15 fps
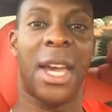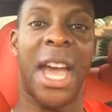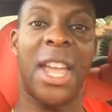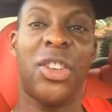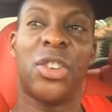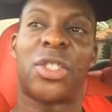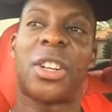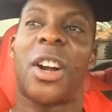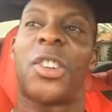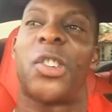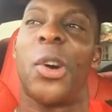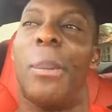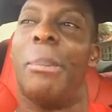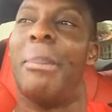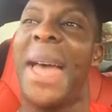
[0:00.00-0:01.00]
And you start
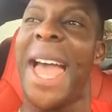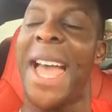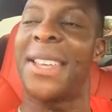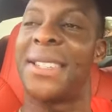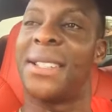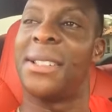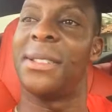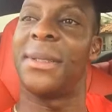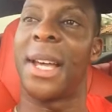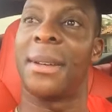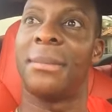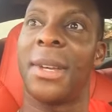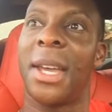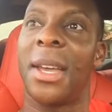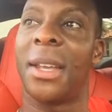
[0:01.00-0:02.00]
to imagine. You're
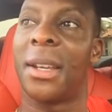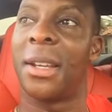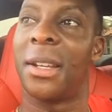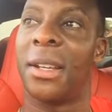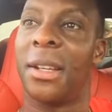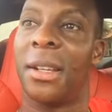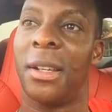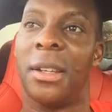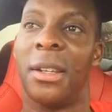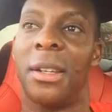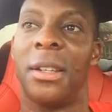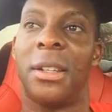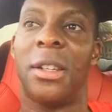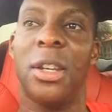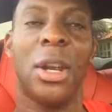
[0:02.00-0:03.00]
like, man,
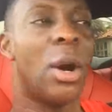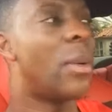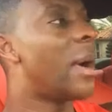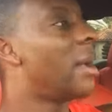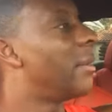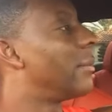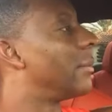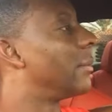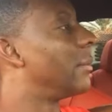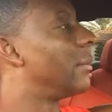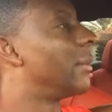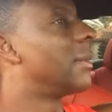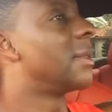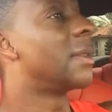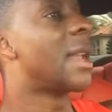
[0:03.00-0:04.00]
you know what?
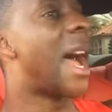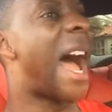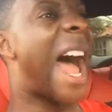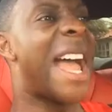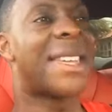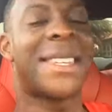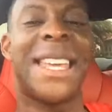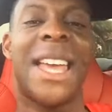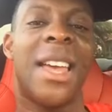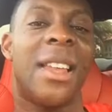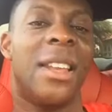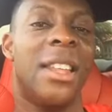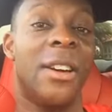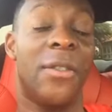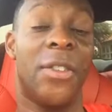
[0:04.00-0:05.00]
I
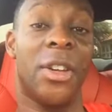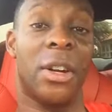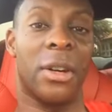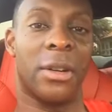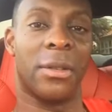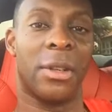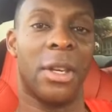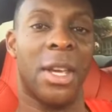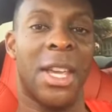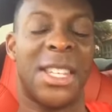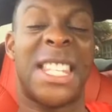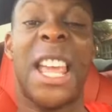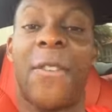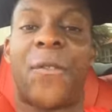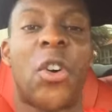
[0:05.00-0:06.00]
can live here.
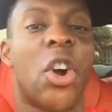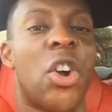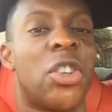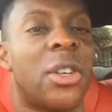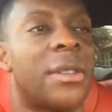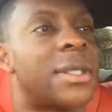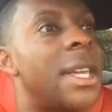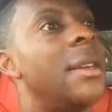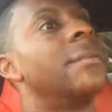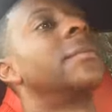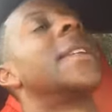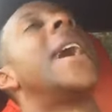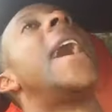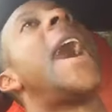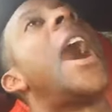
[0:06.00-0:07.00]
See, at first you're going to say,
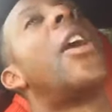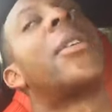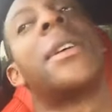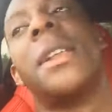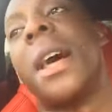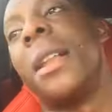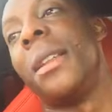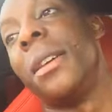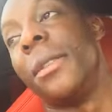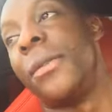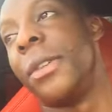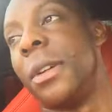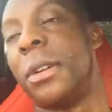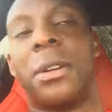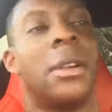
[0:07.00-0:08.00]
how can I live
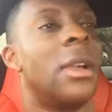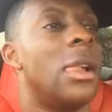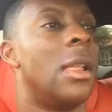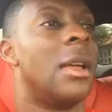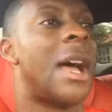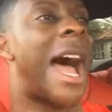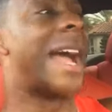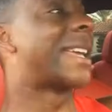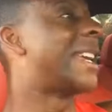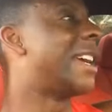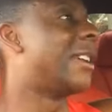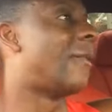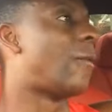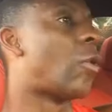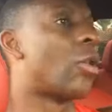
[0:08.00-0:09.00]
here? I
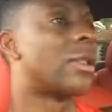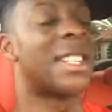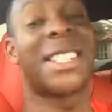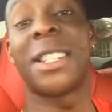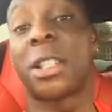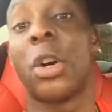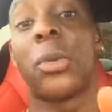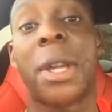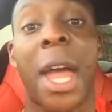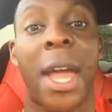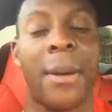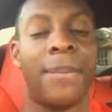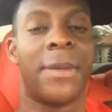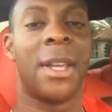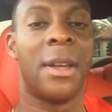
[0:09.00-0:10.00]
can't afford this. It's
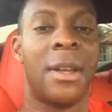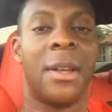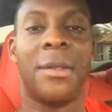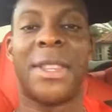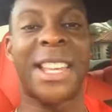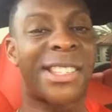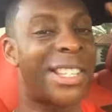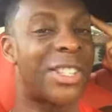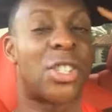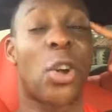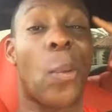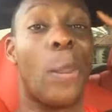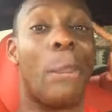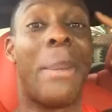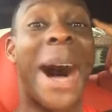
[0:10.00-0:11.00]
okay. That's just
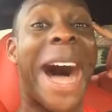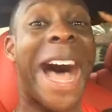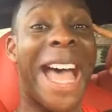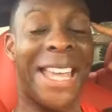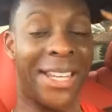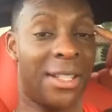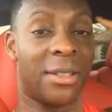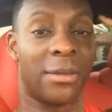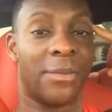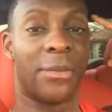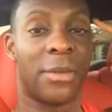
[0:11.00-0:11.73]
your mind.